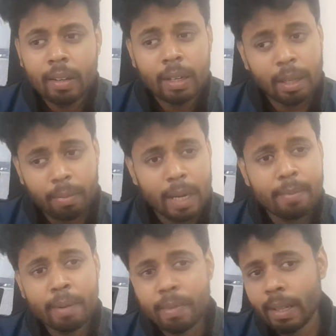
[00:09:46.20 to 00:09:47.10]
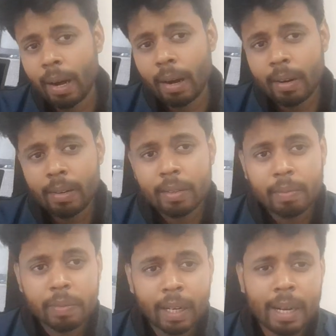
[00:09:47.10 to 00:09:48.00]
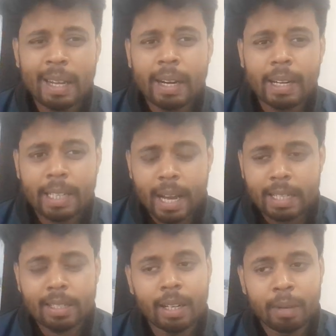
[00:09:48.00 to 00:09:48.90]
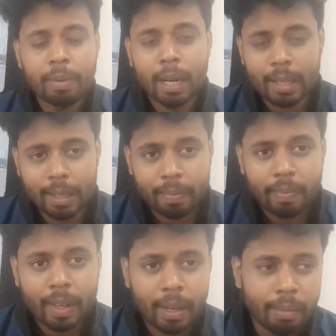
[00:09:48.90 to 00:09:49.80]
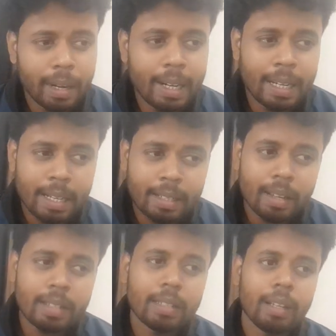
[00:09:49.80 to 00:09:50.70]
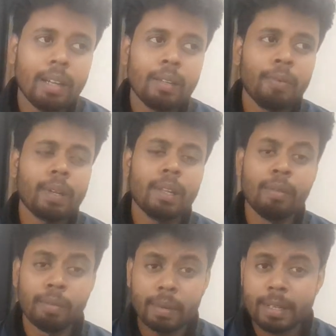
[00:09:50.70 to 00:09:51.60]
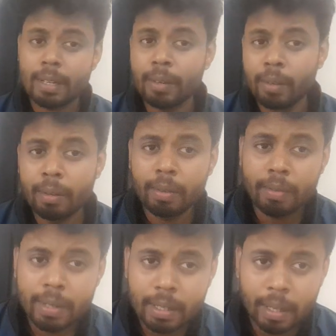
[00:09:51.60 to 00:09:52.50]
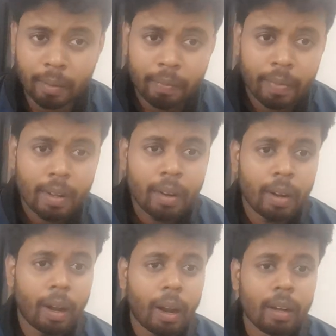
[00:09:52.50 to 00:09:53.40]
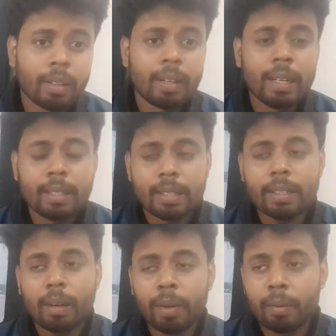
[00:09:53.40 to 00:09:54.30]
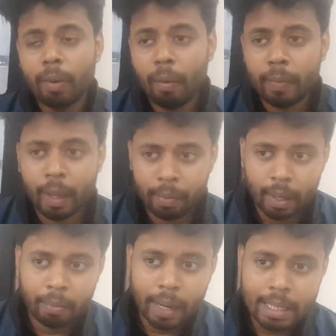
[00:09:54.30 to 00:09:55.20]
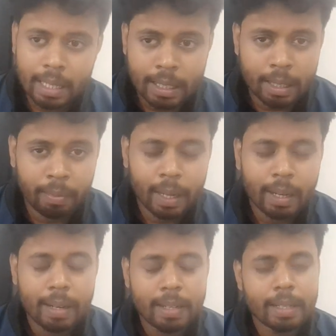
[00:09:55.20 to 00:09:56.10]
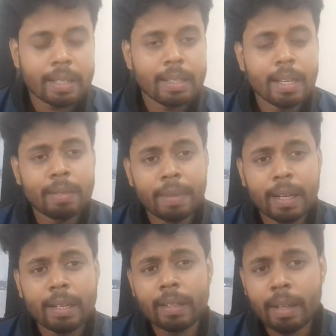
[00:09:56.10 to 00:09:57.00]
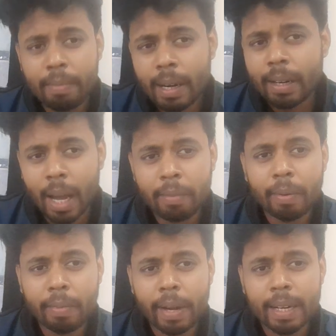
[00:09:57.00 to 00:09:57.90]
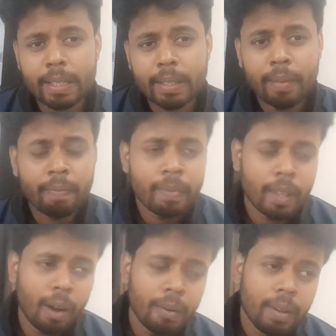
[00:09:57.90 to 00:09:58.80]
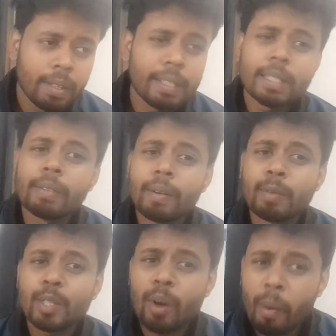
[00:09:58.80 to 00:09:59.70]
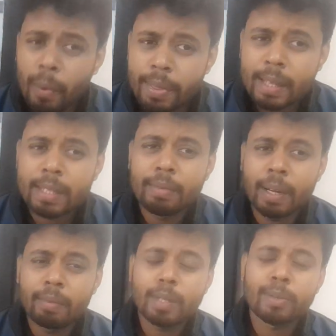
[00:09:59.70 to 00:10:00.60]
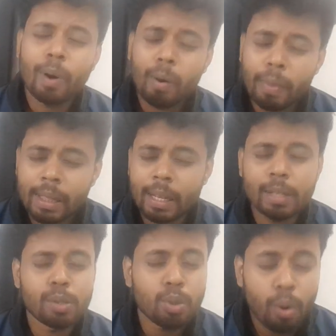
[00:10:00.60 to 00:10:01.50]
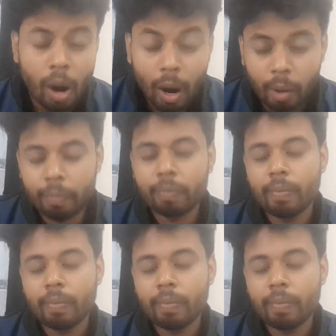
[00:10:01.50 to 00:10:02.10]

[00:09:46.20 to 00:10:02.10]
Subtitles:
different people are reading a text differently. Different teachers in one university, good university, and the teachers coming from different places, different countries, they speak in different type of English. Now, this is very much common, this is very much normal, there is no harm.